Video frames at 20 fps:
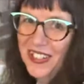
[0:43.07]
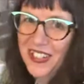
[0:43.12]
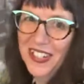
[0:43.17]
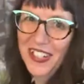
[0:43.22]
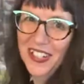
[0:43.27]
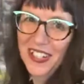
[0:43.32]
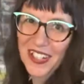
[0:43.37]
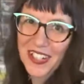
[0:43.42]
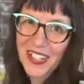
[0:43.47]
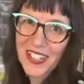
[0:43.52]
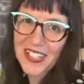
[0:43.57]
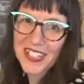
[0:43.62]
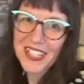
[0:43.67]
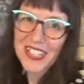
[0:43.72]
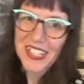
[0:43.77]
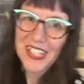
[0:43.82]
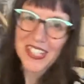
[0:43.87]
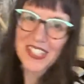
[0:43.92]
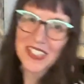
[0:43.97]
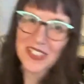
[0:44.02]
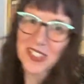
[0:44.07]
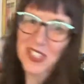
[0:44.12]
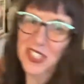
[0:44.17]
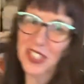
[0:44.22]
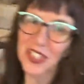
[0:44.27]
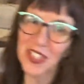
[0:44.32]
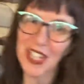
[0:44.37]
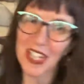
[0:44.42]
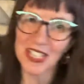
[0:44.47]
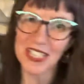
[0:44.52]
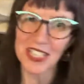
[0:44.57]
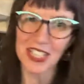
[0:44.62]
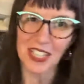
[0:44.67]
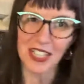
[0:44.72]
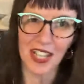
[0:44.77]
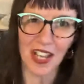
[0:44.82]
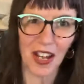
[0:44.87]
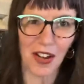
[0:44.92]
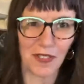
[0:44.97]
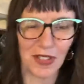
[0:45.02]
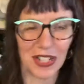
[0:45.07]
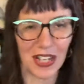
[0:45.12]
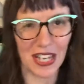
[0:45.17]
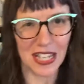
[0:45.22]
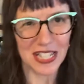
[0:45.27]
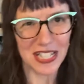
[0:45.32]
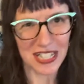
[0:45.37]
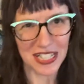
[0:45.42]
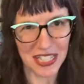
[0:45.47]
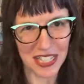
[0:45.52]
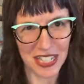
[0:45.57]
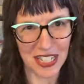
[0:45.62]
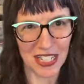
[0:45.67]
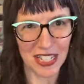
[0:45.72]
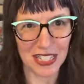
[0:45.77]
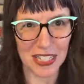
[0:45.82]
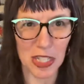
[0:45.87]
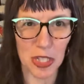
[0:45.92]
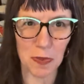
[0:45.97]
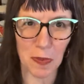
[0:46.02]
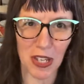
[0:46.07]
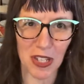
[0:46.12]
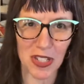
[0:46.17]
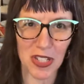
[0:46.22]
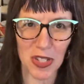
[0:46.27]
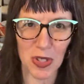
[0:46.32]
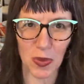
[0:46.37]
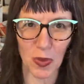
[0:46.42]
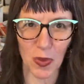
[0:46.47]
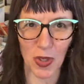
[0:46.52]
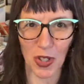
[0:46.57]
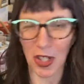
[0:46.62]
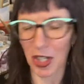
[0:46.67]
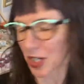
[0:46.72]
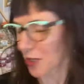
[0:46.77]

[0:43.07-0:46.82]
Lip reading: here. So it's a good idea to have a nice clean space to work,